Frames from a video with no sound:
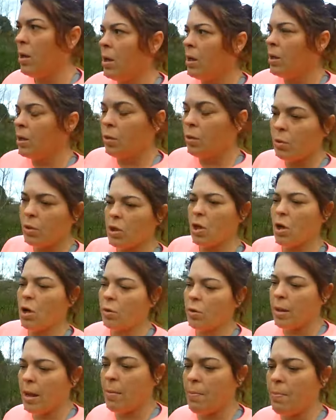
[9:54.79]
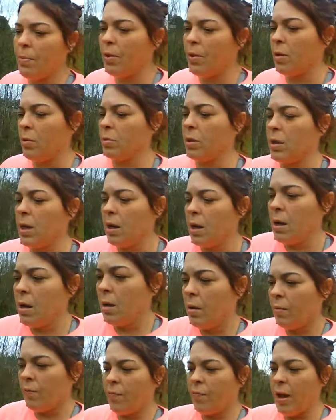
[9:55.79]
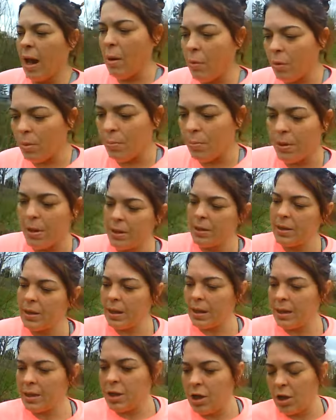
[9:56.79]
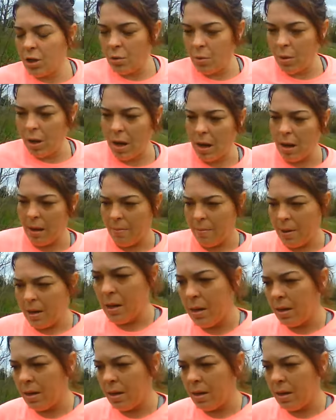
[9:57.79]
You can turn that those flower buds into um,